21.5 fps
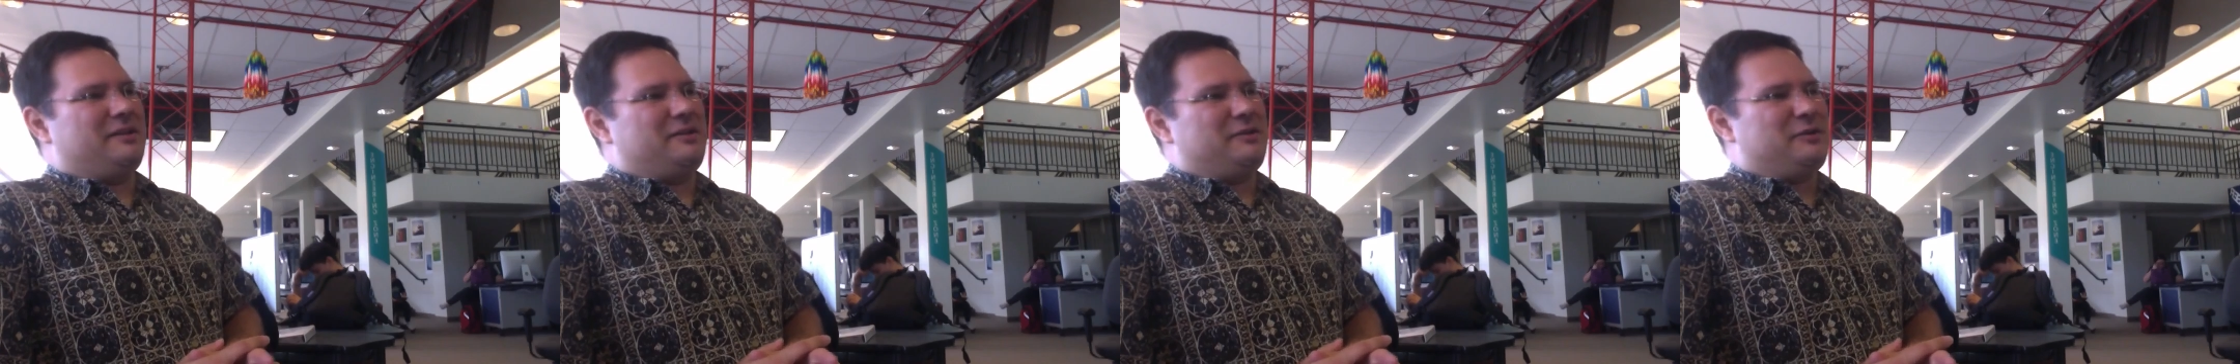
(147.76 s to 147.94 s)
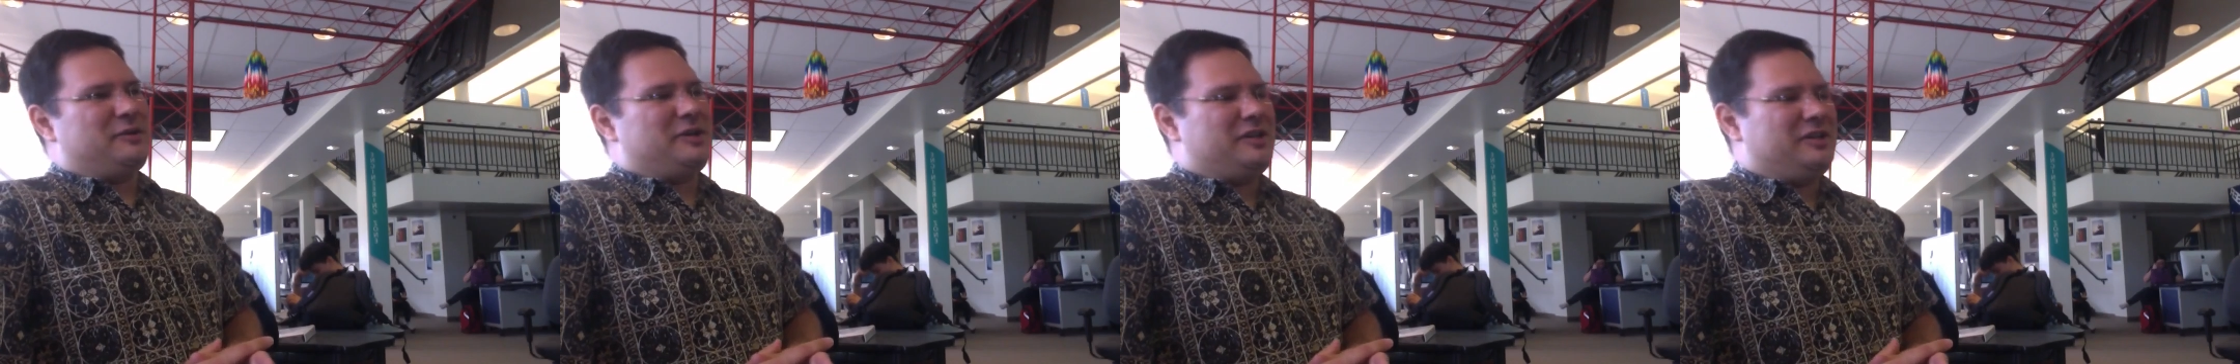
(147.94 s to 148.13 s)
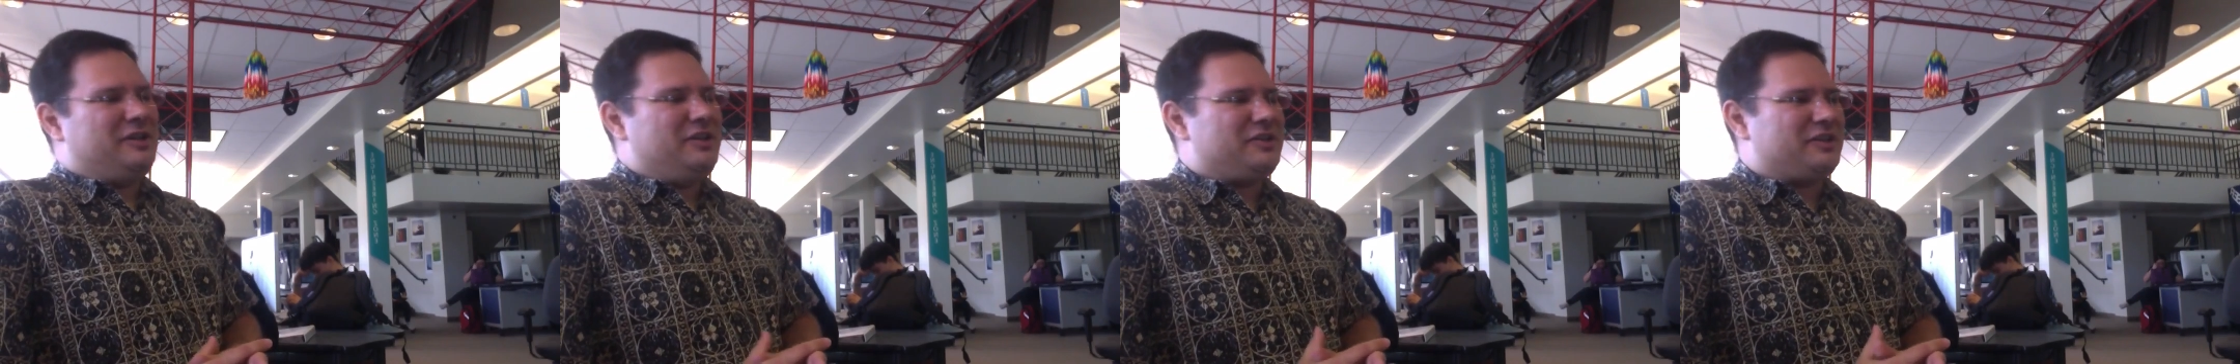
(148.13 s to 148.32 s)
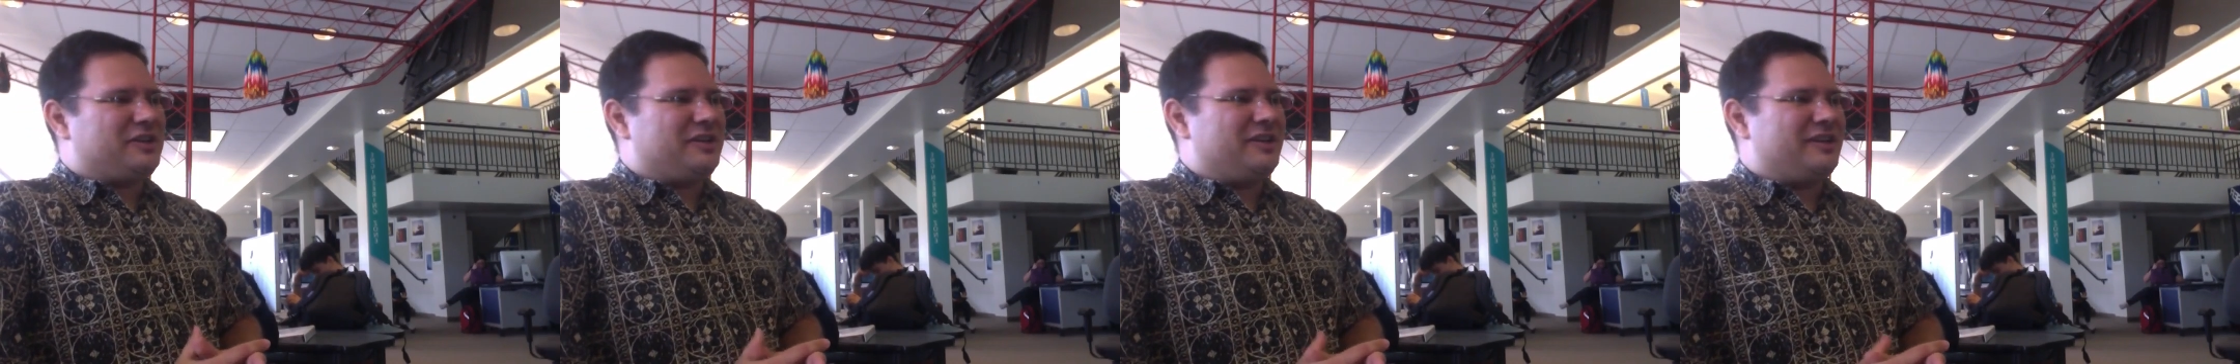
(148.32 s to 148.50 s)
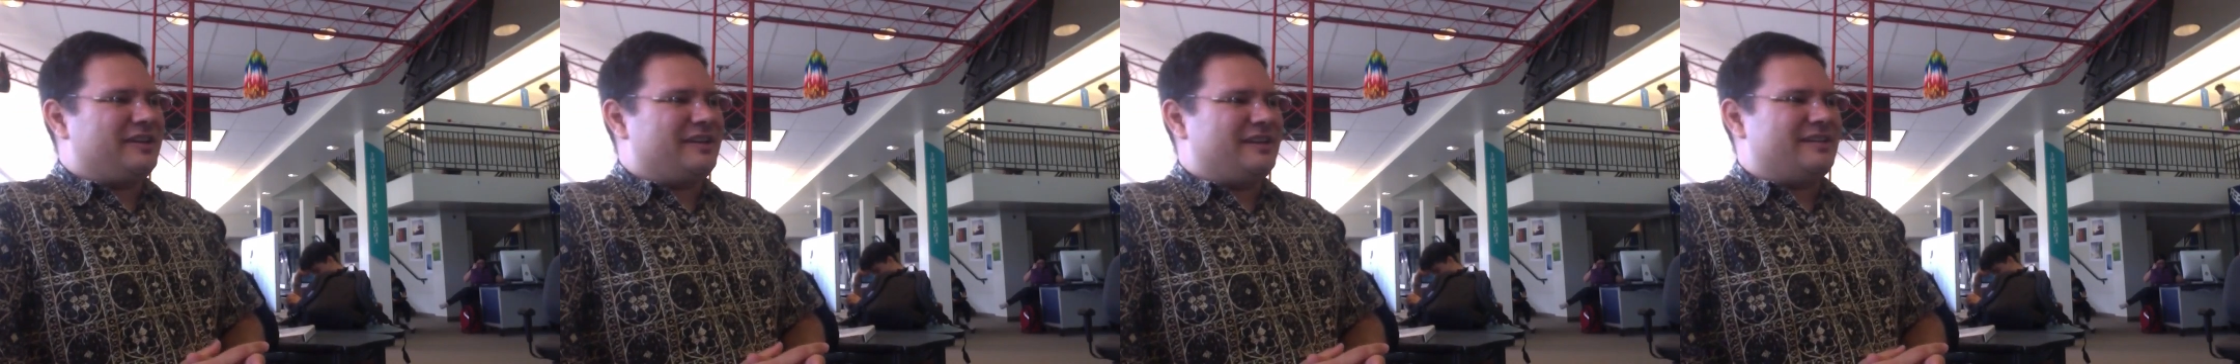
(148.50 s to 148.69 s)
Well, they're
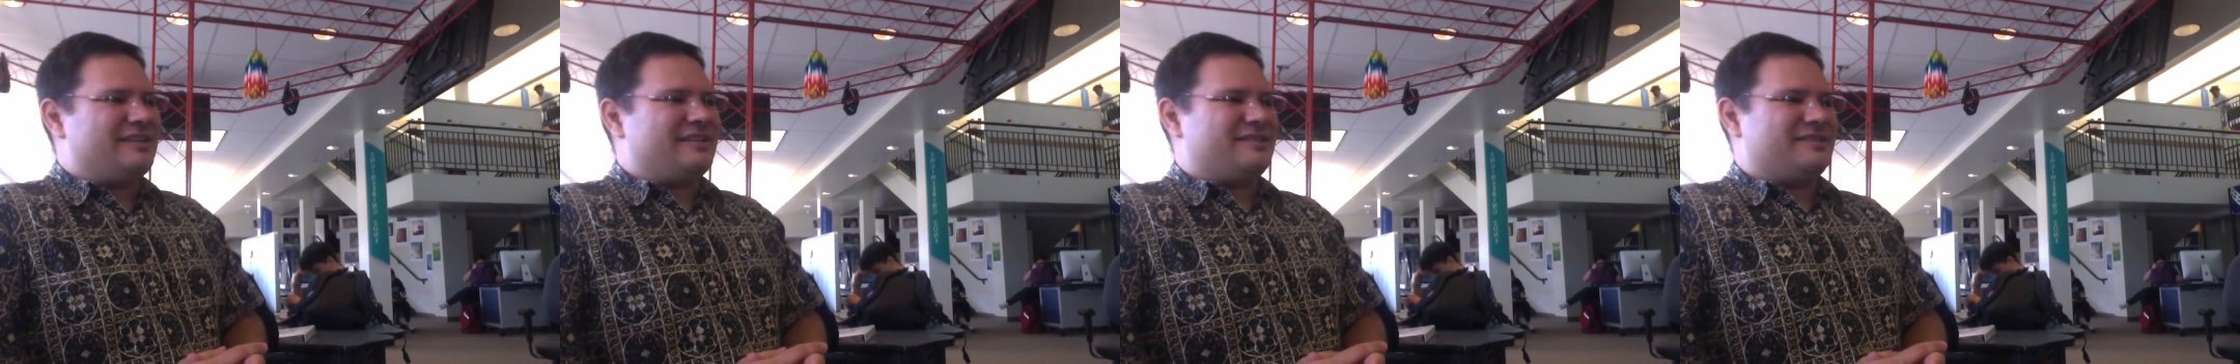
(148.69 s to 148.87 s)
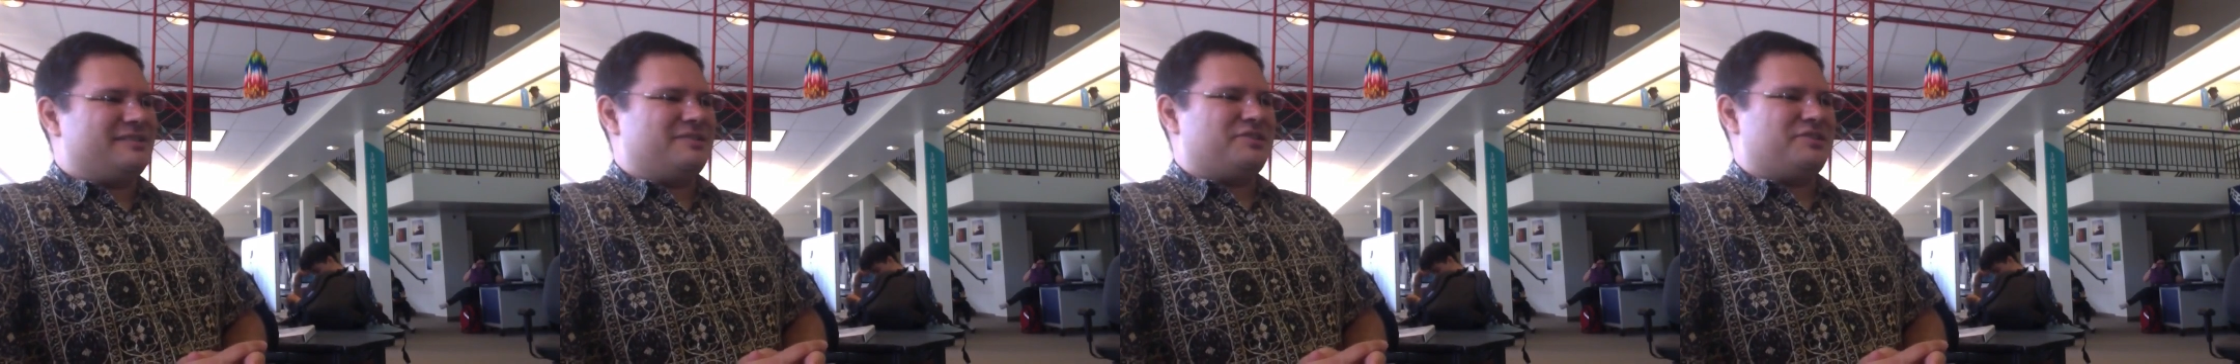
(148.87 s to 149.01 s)
going to get